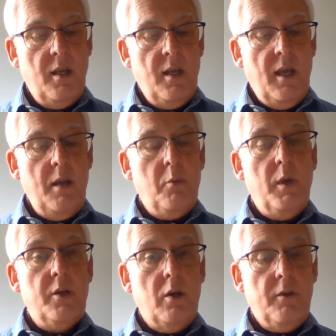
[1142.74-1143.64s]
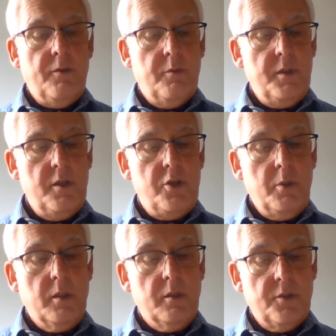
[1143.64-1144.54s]
and went off with the
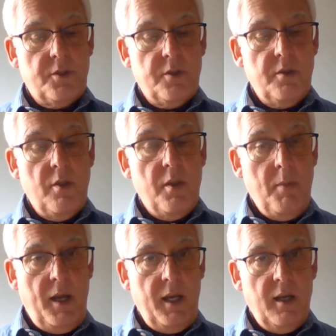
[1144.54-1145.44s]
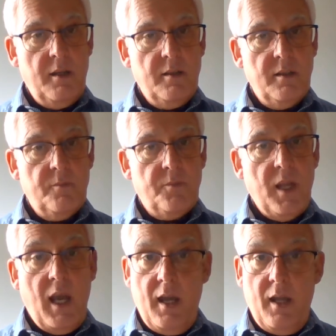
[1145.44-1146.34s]
jewels, the money,
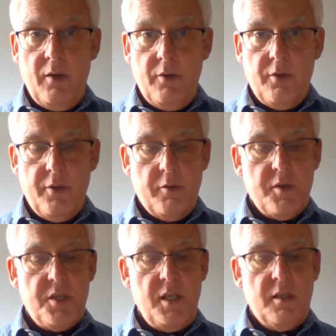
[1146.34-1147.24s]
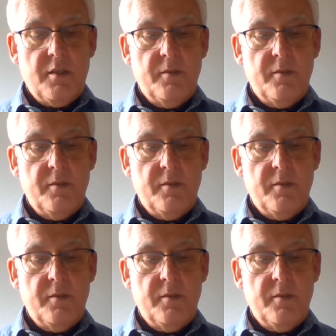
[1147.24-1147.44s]
and the receipt.